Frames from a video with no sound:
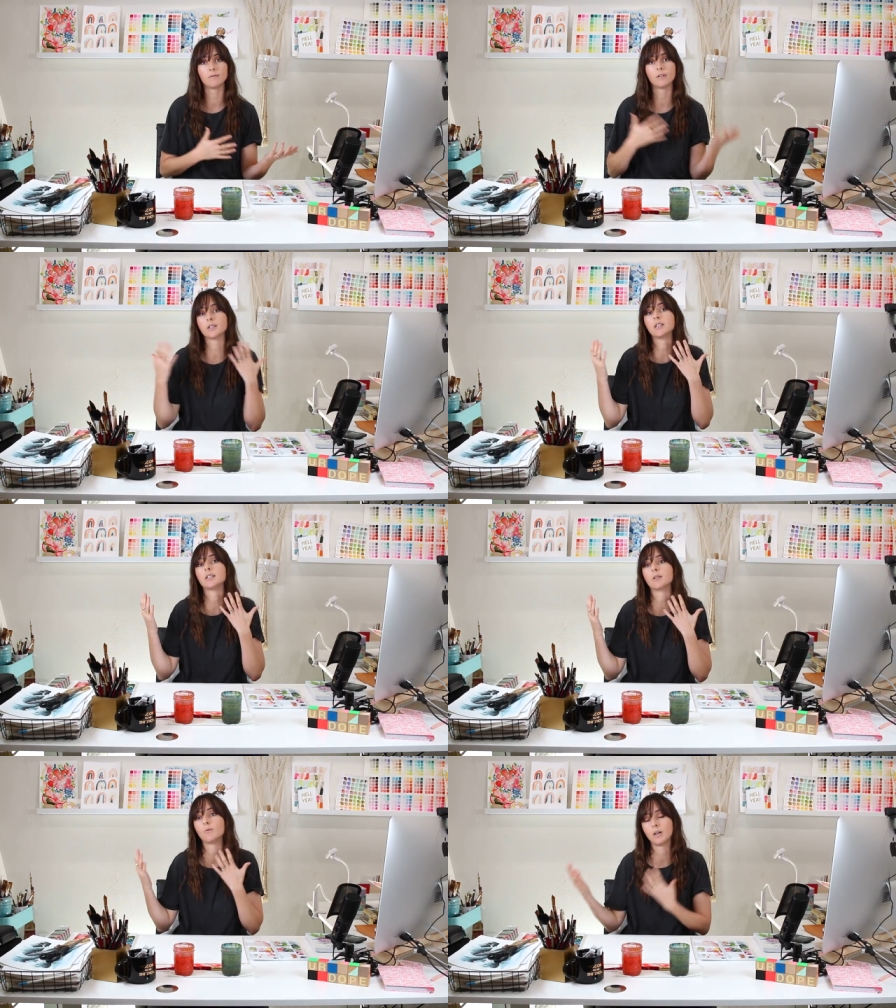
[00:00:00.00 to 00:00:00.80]

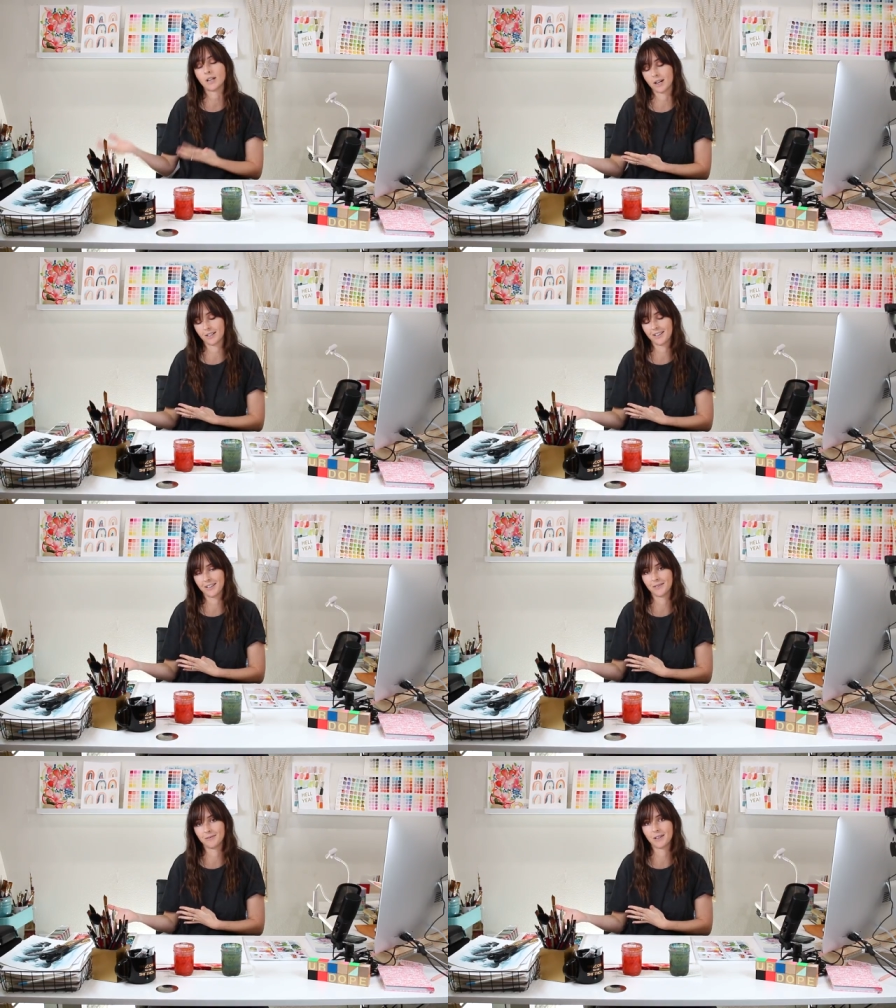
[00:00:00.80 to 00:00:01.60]
versus what not to
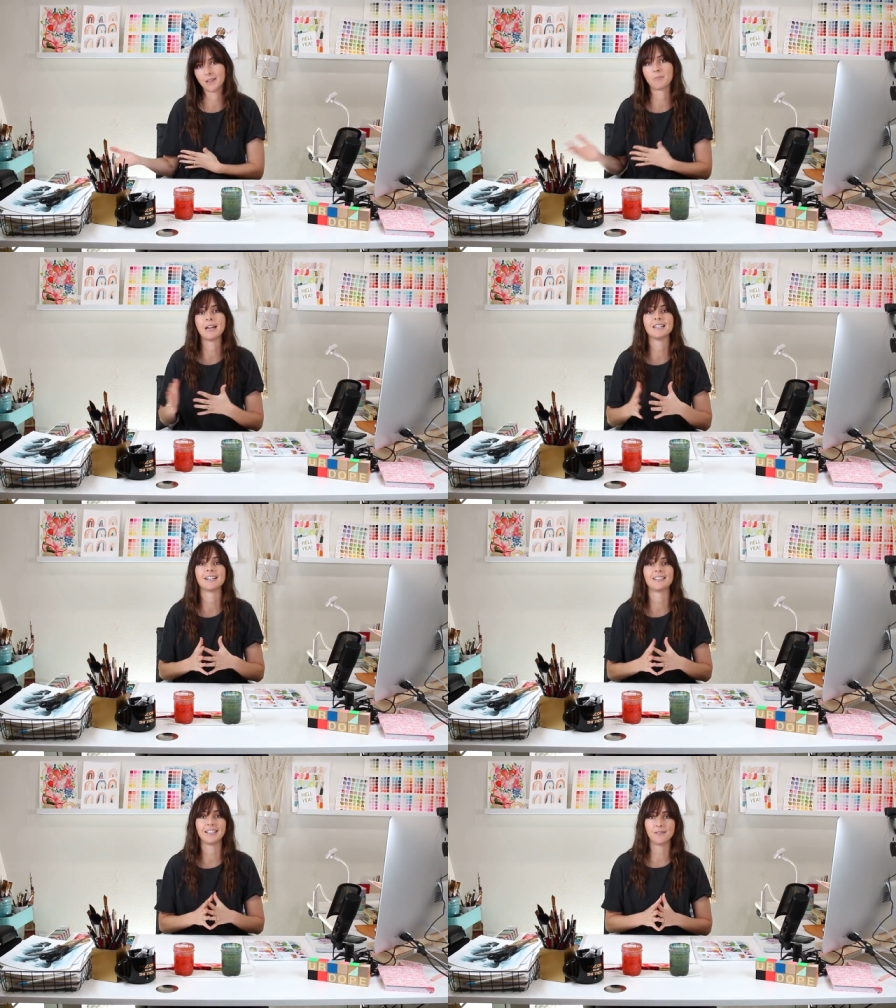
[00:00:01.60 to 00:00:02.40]
do with
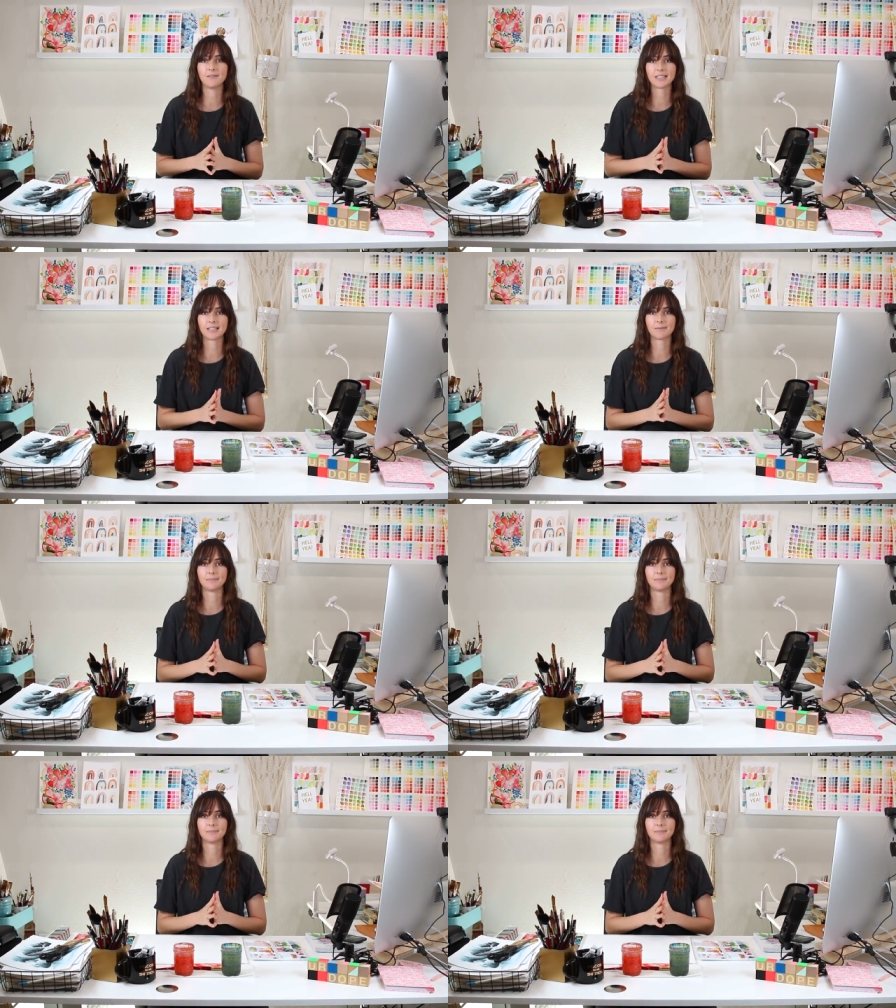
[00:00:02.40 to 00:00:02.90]
painting leaves.